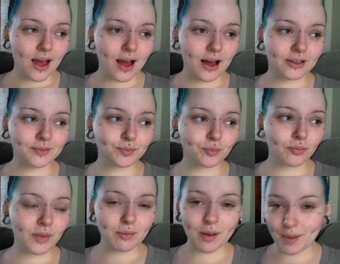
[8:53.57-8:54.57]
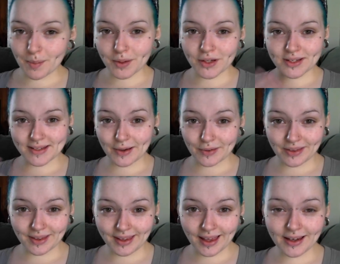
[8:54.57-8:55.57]
My blood pressure's
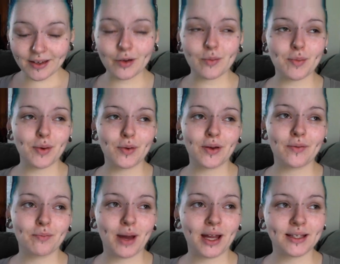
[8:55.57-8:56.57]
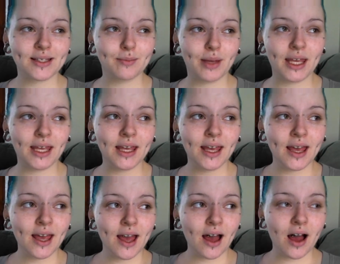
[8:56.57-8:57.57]
healthy again. I got my pill given back to me.
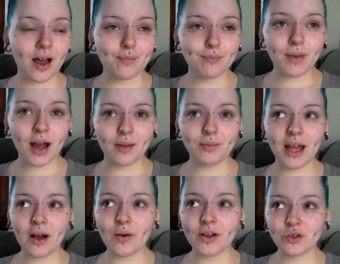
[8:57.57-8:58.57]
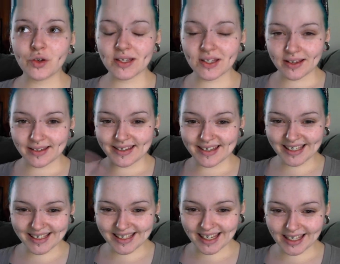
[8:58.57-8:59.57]
I'm now a dress size
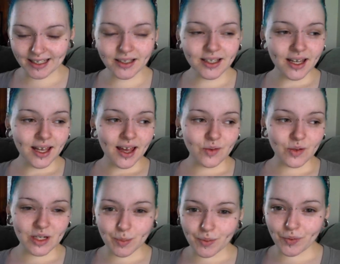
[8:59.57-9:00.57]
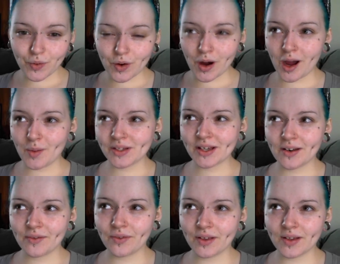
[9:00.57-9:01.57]
16, whereas before I was
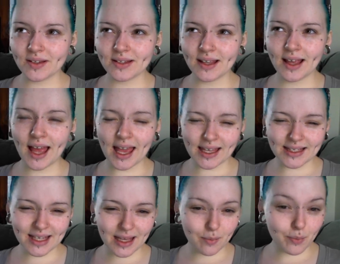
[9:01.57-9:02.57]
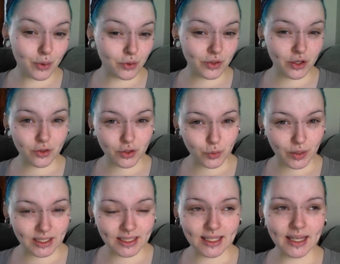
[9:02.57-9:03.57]
kind of 18 bordering on a
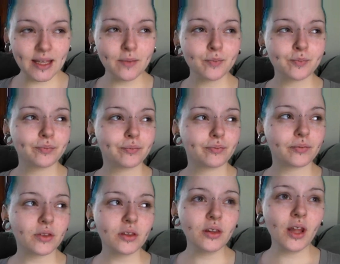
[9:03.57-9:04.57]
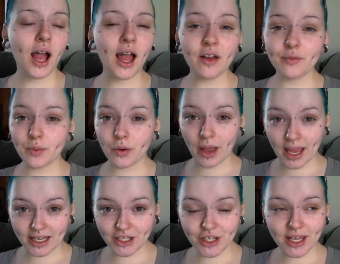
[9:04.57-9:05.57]
20. I have more
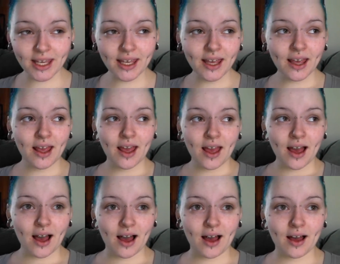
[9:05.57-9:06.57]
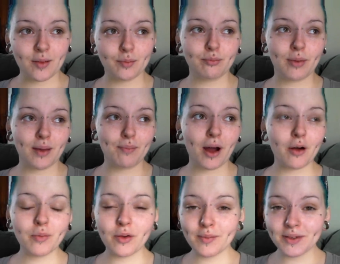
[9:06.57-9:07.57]
energy. My bowel
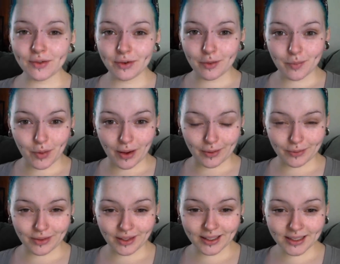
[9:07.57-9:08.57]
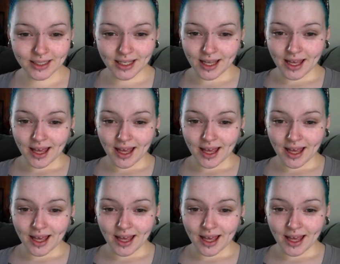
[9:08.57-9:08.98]
movements are a lot more healthier.